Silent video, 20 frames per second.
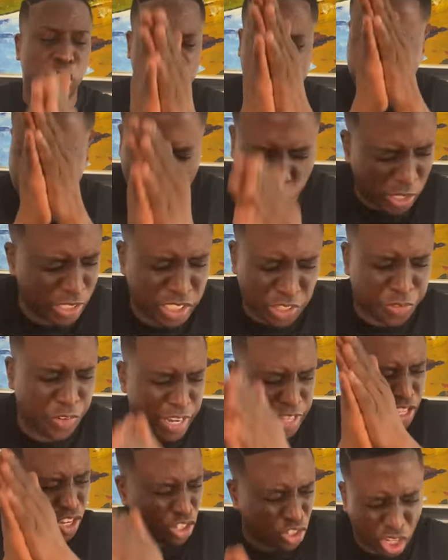twenty
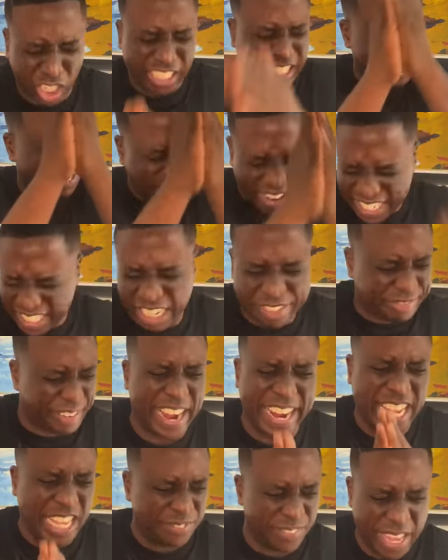twenty-three, the Lord is
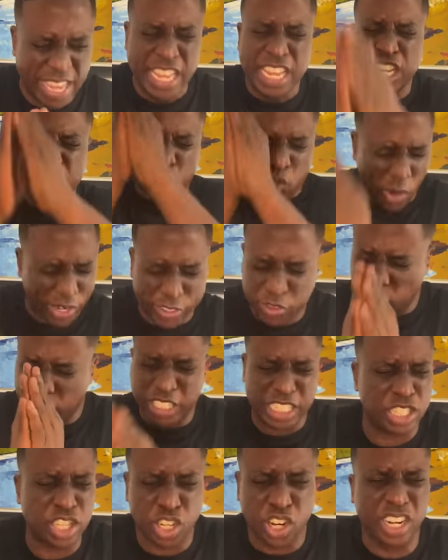magnifying me. twenty
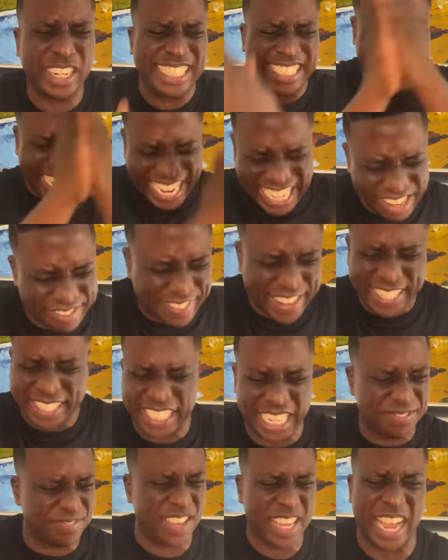twenty, the Lord is
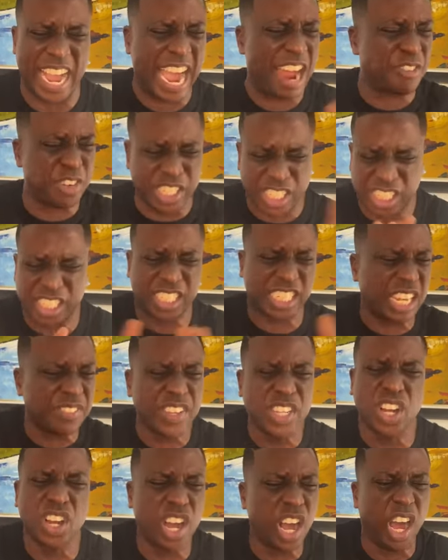elevating me. I
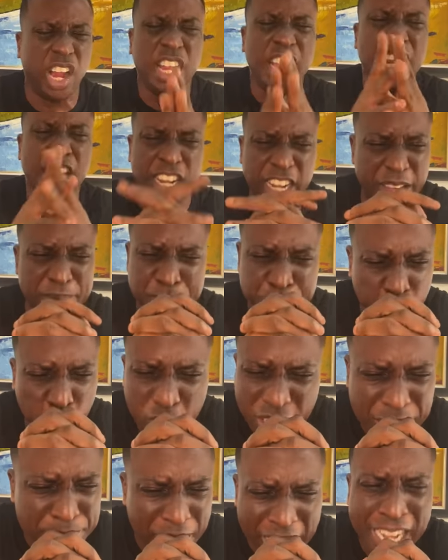receive it, oh God. Let
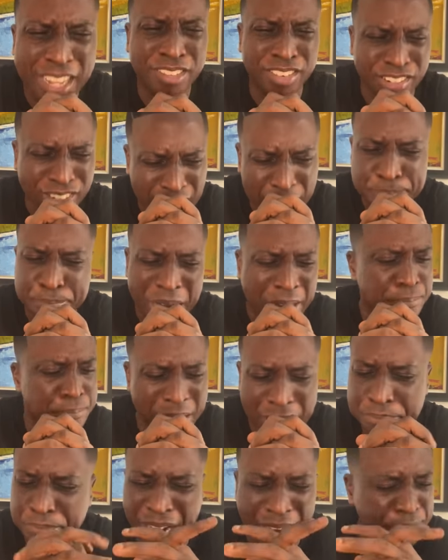Burima
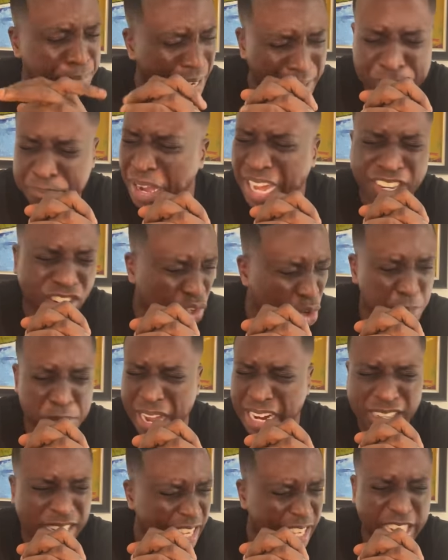Rabababa
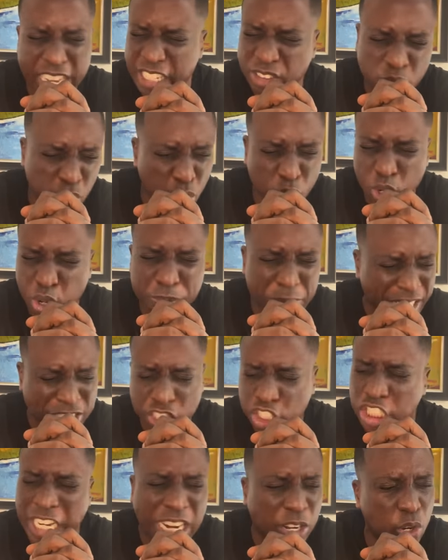Romane Keto
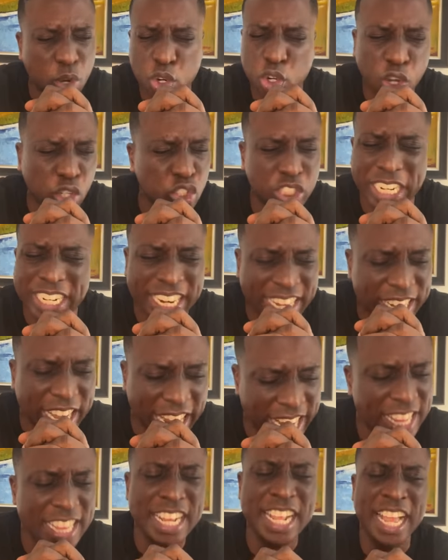Robasha Kolote
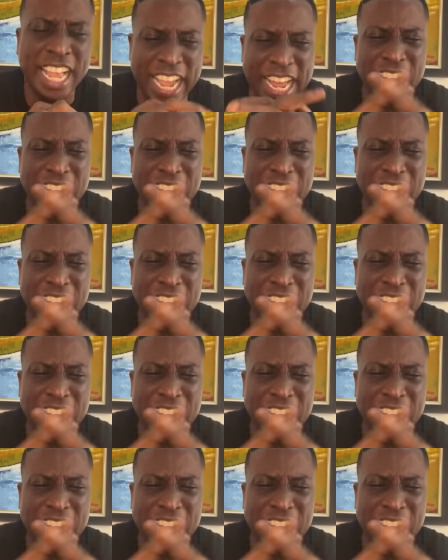Nege